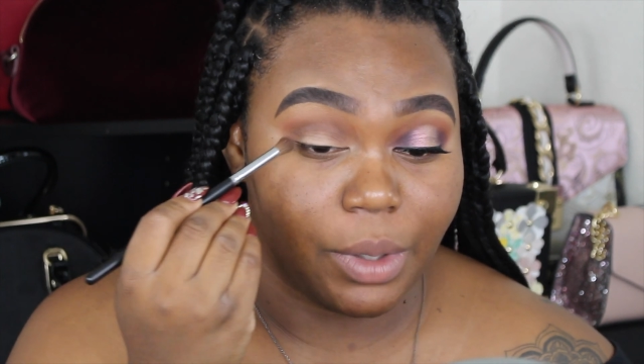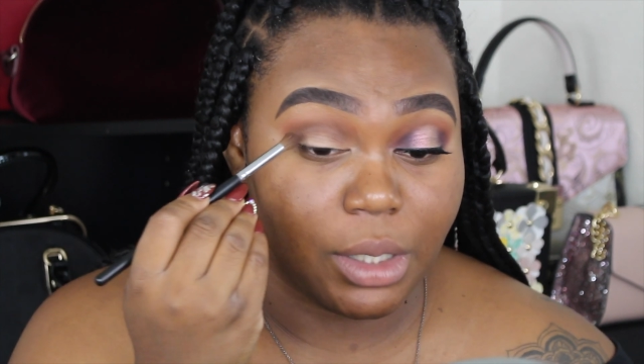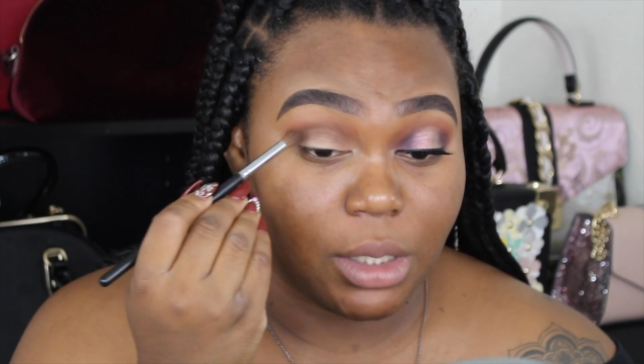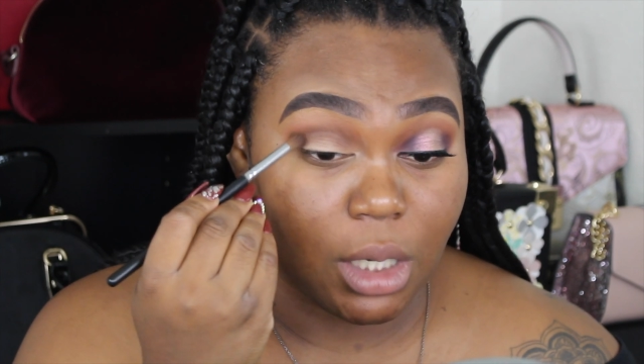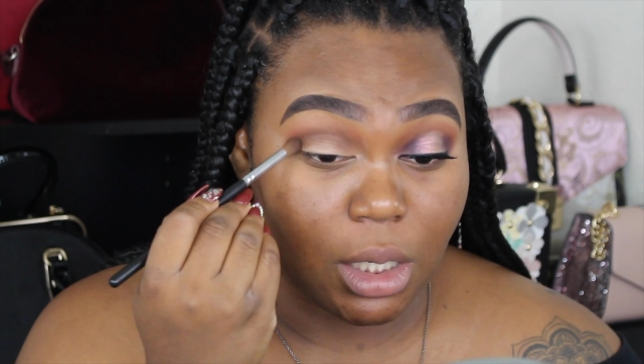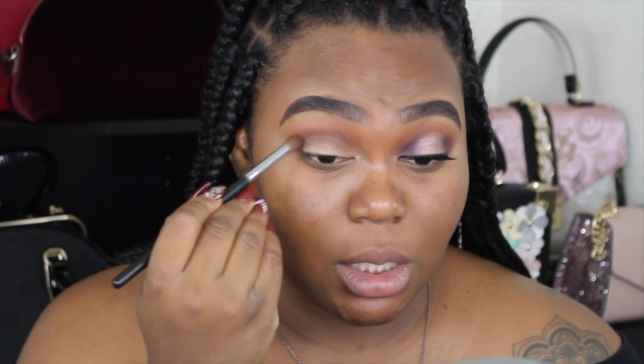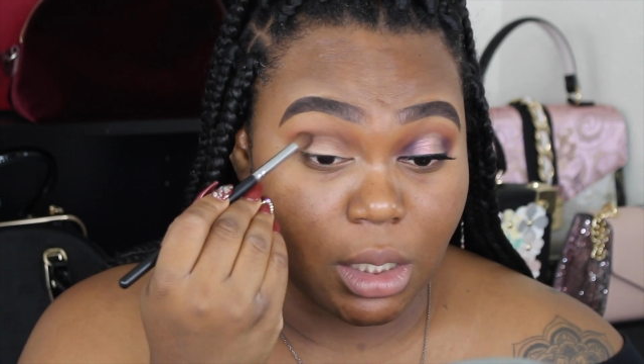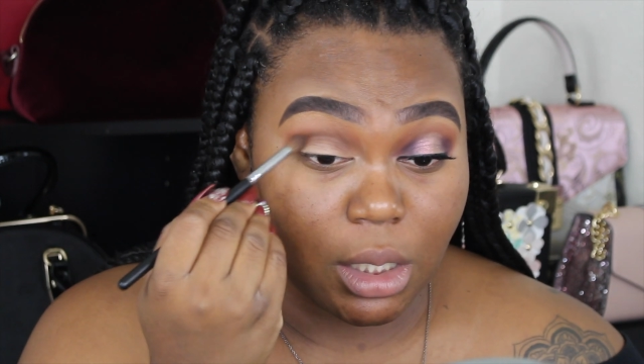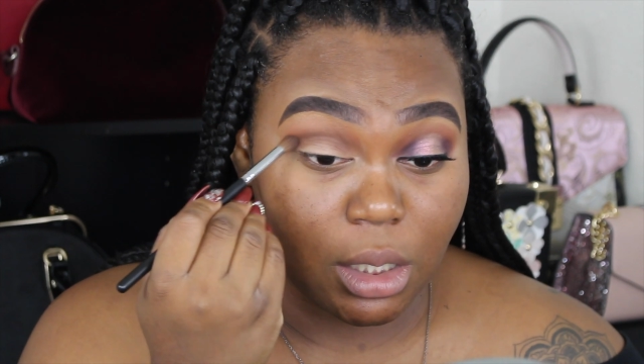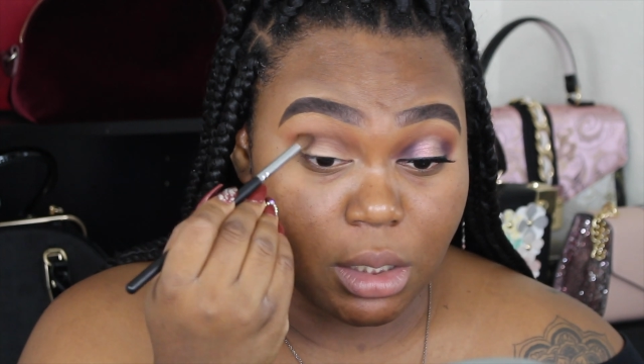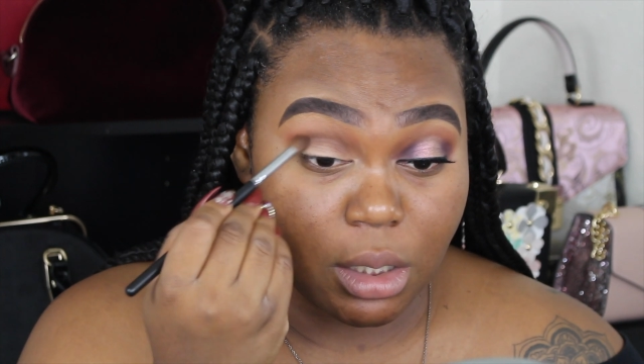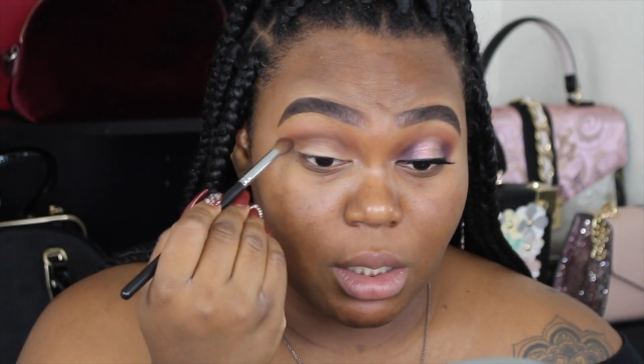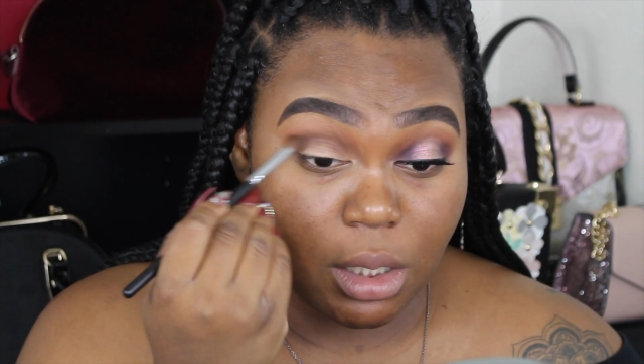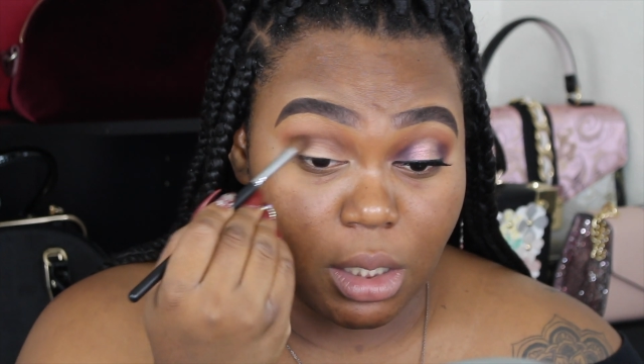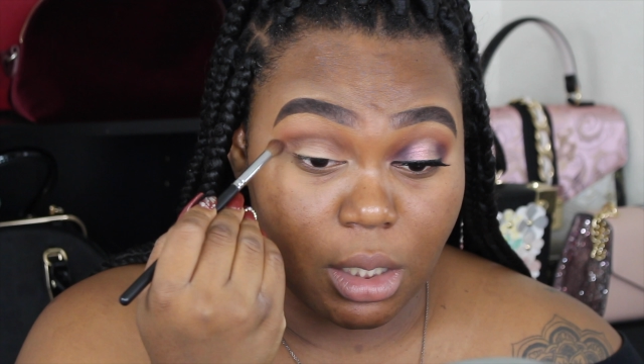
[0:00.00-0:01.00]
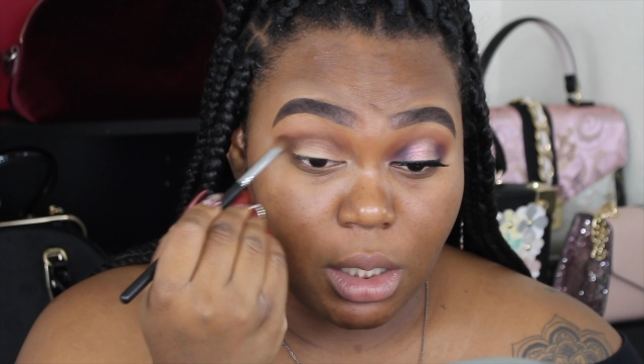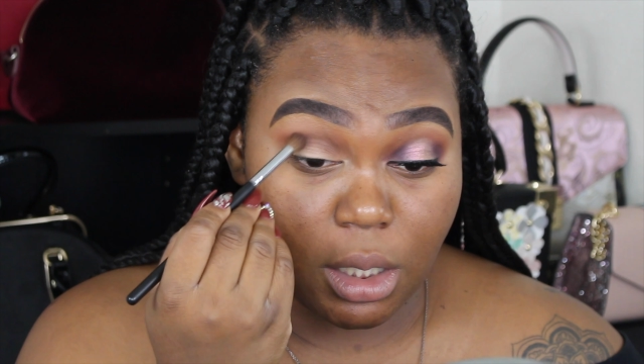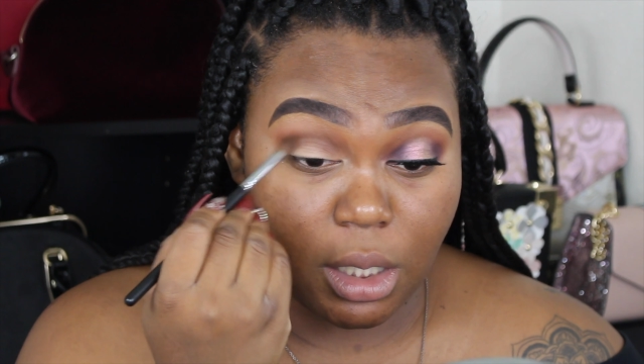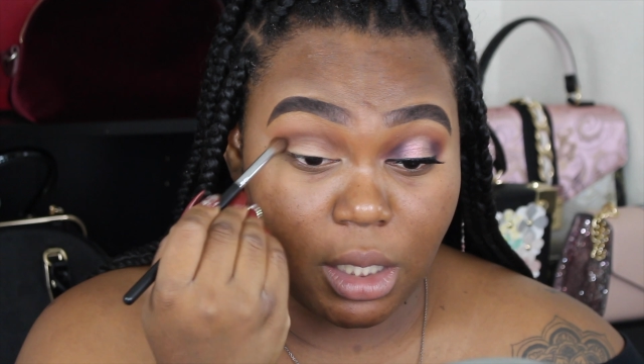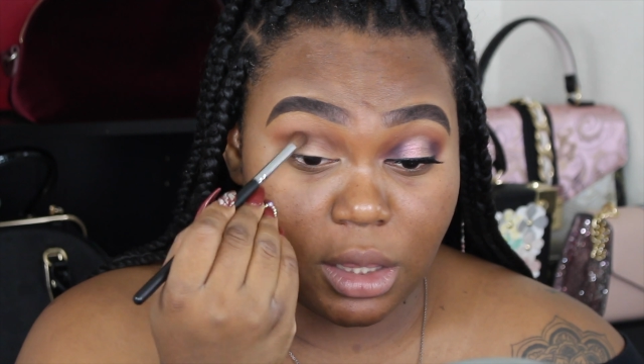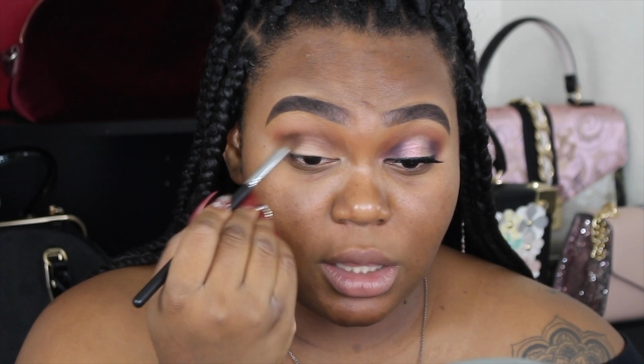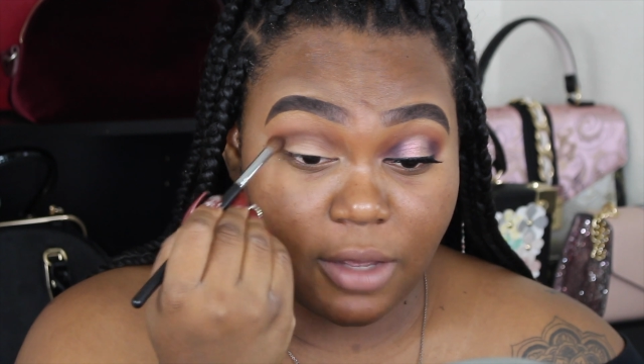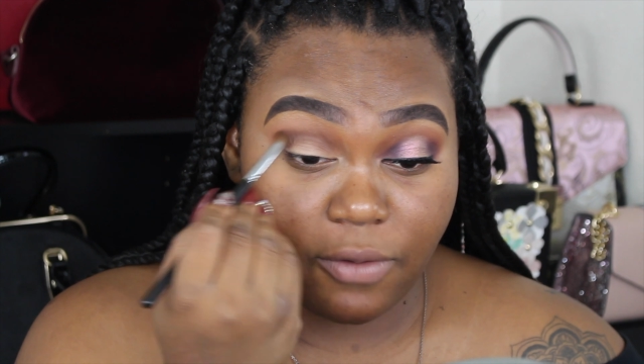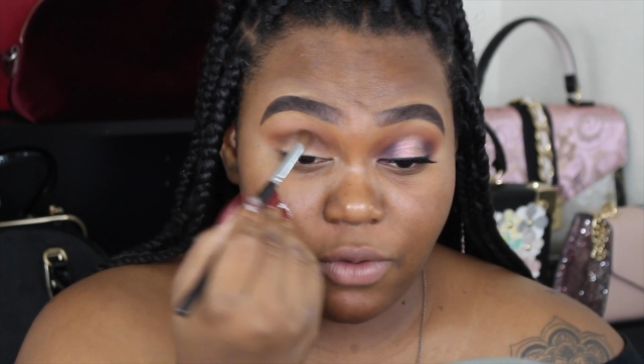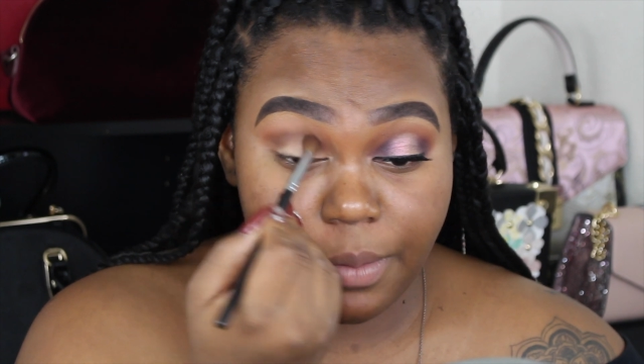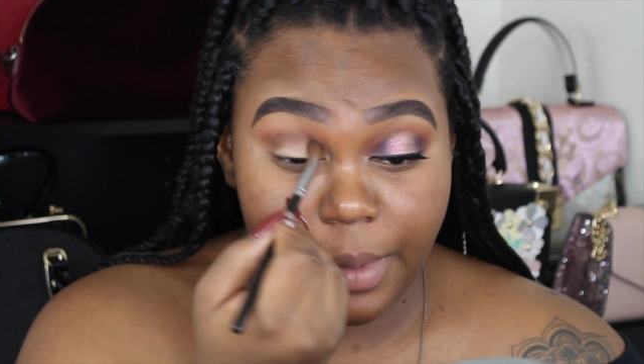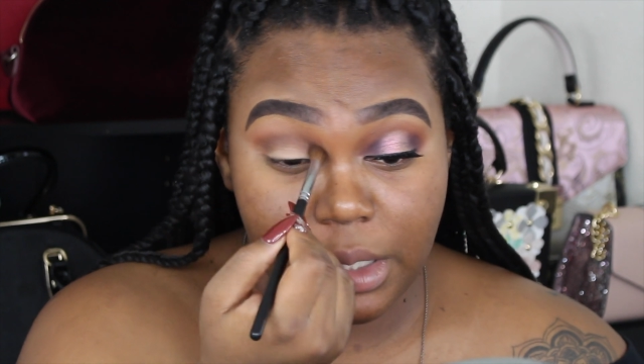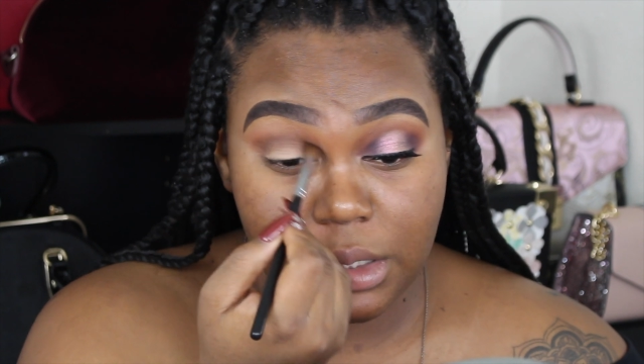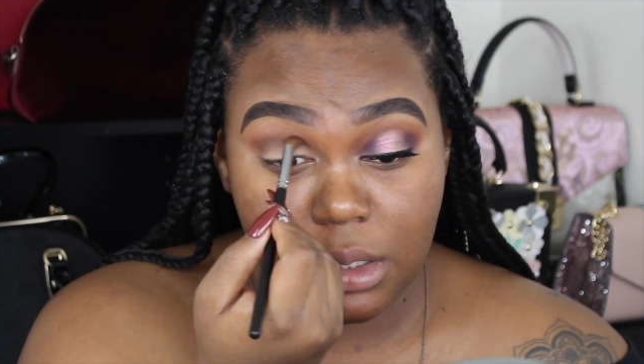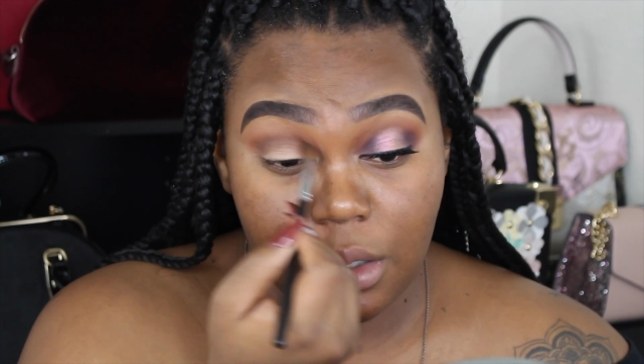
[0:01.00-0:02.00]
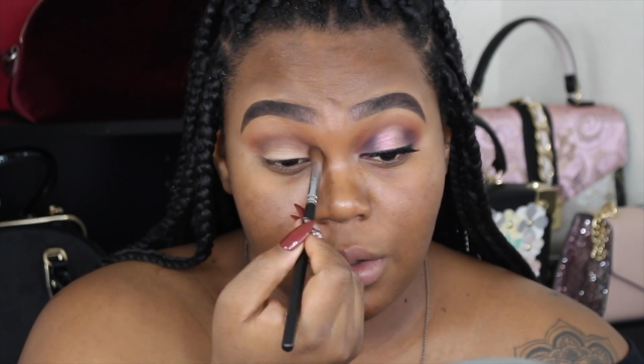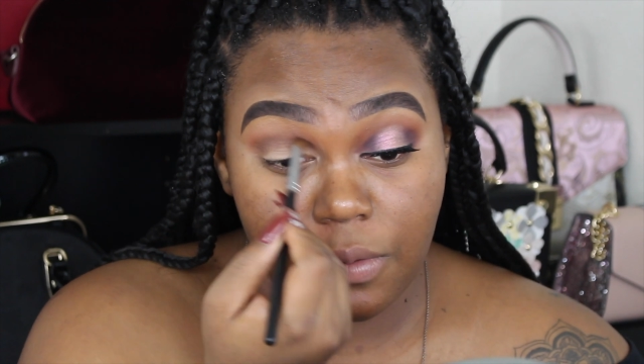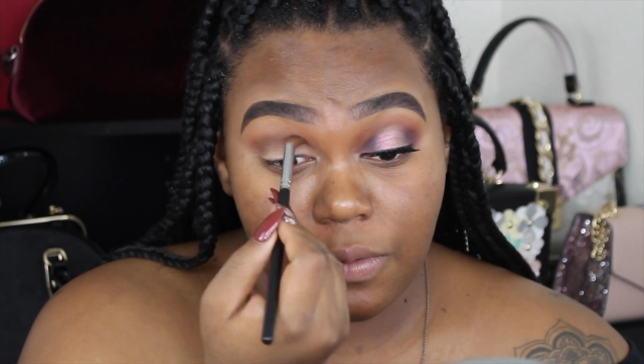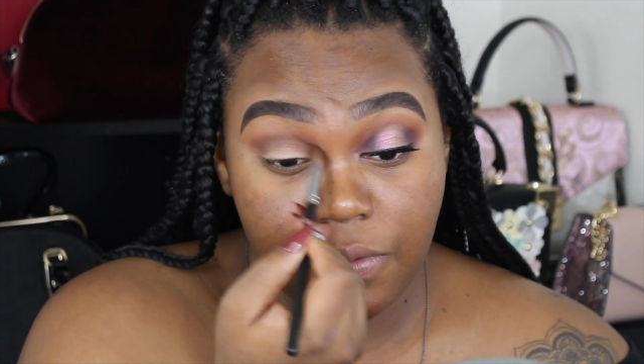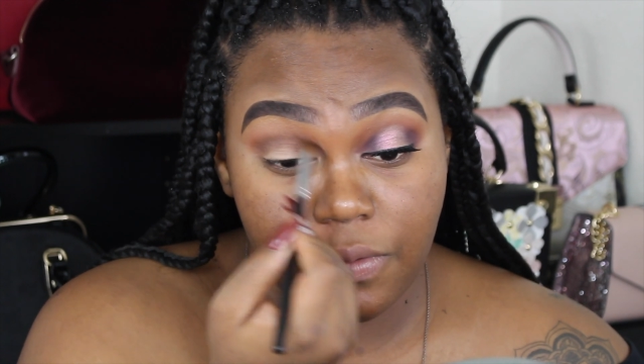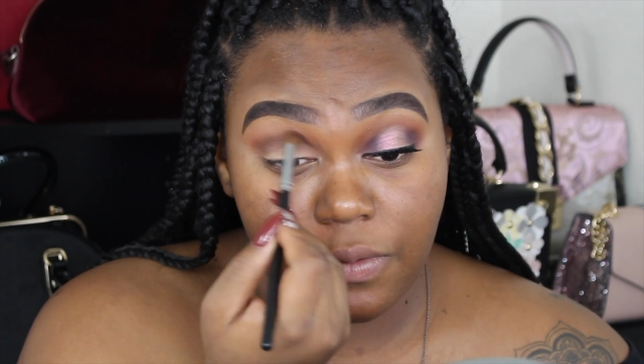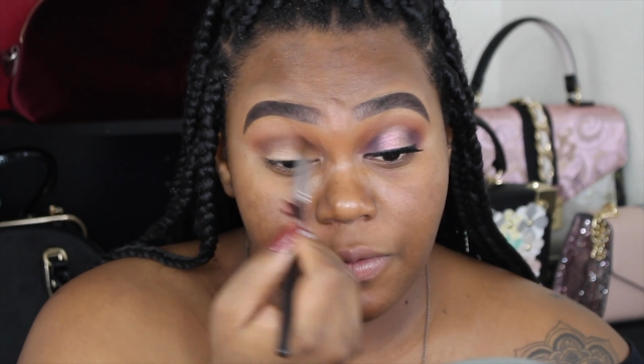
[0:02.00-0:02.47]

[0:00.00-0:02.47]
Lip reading: and get that for myself.